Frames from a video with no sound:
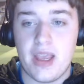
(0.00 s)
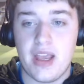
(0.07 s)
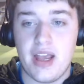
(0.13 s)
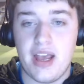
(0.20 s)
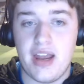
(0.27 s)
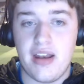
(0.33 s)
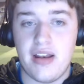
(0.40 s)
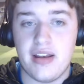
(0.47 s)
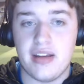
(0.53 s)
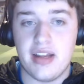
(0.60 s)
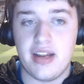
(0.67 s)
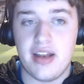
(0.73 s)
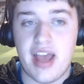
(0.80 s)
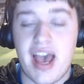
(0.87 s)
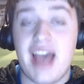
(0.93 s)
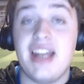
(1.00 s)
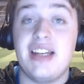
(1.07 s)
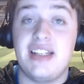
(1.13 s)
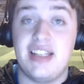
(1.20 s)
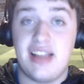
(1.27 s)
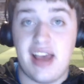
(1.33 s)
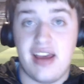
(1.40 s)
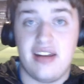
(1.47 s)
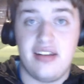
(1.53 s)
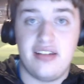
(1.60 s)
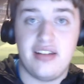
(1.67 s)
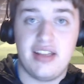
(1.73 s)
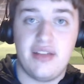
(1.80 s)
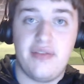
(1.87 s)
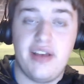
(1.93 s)
And added to that,
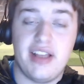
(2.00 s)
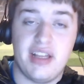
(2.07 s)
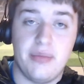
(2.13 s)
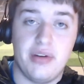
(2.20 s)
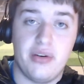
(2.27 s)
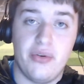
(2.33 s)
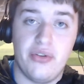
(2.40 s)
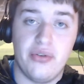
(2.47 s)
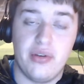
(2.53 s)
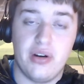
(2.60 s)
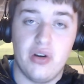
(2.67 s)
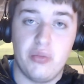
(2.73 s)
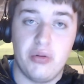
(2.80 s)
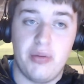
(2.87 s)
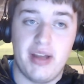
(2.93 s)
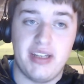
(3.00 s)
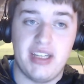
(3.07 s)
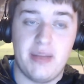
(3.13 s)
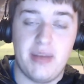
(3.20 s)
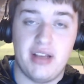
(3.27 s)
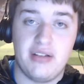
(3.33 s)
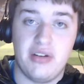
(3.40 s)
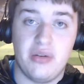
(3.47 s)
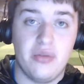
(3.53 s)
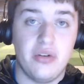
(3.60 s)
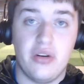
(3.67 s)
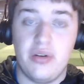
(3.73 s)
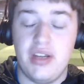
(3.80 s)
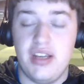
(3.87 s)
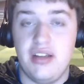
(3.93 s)
the fact that we're going through a global pandemic, you know,
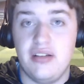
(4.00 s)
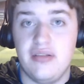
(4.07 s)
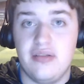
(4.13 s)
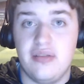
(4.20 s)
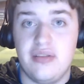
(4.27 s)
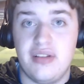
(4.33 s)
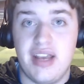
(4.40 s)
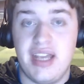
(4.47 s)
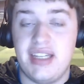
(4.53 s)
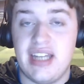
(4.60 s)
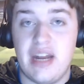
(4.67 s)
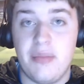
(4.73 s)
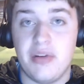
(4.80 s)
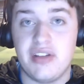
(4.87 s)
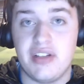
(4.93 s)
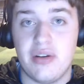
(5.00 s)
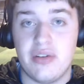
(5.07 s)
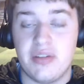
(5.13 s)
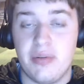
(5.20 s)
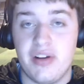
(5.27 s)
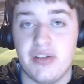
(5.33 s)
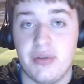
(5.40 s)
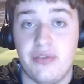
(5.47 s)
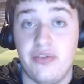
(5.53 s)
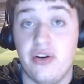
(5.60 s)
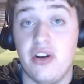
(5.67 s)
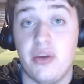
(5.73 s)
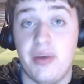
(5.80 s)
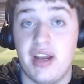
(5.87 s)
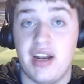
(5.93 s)
only eight, ten months ago, Spurs were
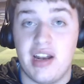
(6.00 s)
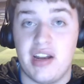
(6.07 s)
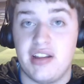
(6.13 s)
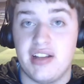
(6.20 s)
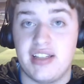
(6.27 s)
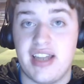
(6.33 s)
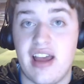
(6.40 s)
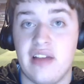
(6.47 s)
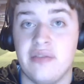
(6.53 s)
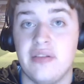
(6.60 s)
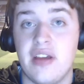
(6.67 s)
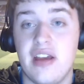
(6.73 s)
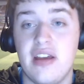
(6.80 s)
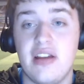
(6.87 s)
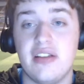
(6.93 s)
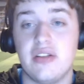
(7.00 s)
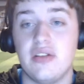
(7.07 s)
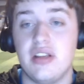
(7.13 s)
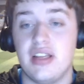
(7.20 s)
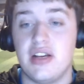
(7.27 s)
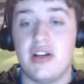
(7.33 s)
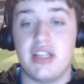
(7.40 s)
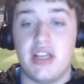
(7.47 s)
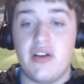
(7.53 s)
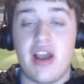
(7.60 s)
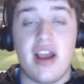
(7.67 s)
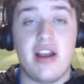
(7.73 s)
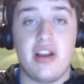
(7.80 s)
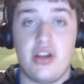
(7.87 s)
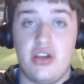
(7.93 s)
furloughing a lot of their staff. So there, there
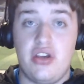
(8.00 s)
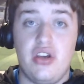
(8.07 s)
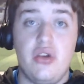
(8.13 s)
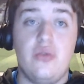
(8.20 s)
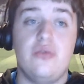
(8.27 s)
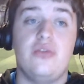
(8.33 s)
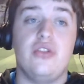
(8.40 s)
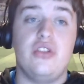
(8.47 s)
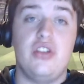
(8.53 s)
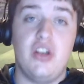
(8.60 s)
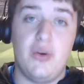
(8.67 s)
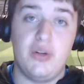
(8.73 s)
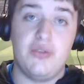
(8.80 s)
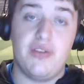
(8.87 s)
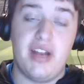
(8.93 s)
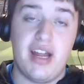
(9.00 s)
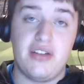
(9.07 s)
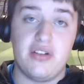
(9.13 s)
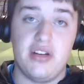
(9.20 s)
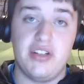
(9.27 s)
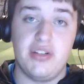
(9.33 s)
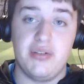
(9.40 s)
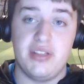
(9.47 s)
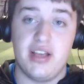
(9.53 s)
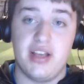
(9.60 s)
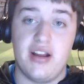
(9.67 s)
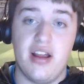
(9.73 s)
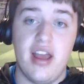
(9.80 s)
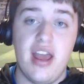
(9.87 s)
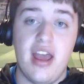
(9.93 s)
are huge, huge financial issues
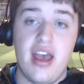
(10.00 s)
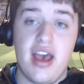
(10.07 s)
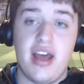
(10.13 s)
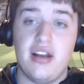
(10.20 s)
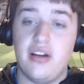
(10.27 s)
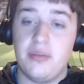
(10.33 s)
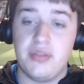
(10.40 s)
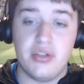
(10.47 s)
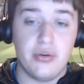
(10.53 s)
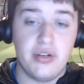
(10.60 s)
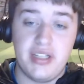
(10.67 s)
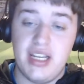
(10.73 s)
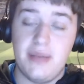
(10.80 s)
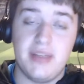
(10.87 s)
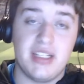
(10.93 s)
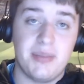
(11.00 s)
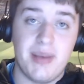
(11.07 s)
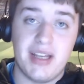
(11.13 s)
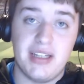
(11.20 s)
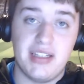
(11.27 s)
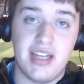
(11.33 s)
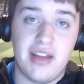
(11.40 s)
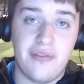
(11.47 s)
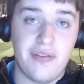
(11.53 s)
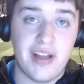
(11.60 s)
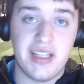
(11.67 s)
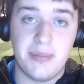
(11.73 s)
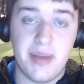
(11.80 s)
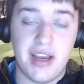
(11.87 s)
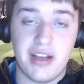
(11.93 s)
there. And I'm sure teams expected to have
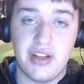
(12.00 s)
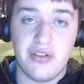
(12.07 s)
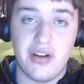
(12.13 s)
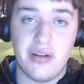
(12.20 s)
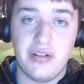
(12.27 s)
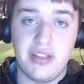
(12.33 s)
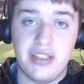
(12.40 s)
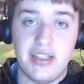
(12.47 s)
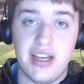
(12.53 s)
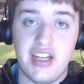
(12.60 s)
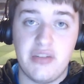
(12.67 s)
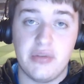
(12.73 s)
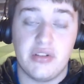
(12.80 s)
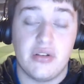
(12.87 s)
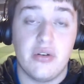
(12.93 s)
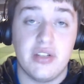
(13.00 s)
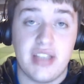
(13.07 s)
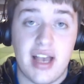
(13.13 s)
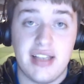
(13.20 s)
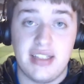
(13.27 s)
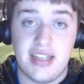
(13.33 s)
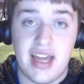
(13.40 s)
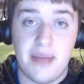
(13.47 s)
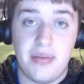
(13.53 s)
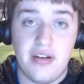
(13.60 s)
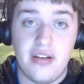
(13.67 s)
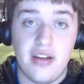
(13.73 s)
fans back in the ground at this stage, which of course hasn't happened.